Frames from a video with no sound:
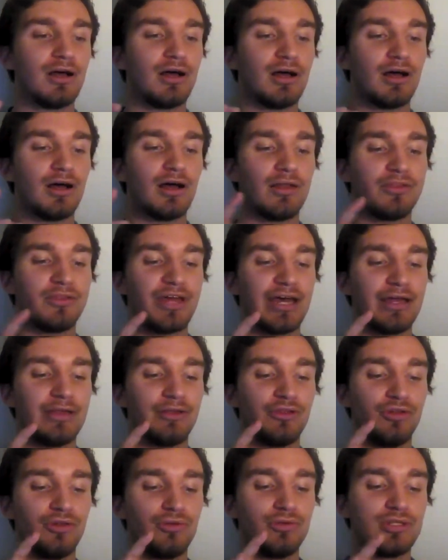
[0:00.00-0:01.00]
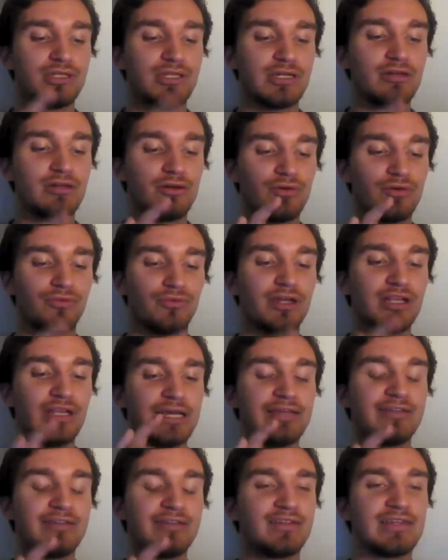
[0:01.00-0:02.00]
that you didn't
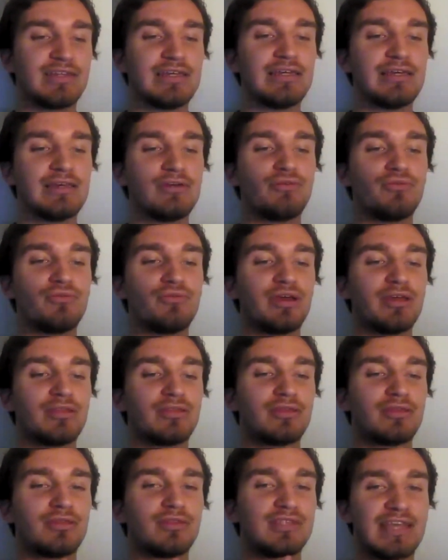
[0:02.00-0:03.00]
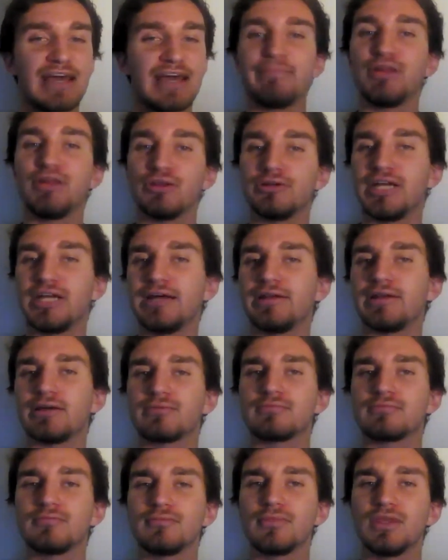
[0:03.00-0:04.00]
really see with tabular
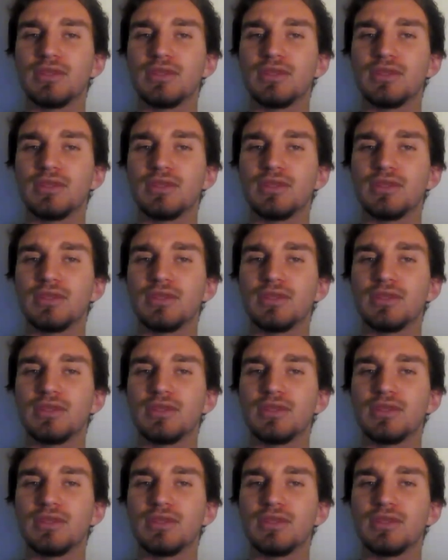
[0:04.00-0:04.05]
data,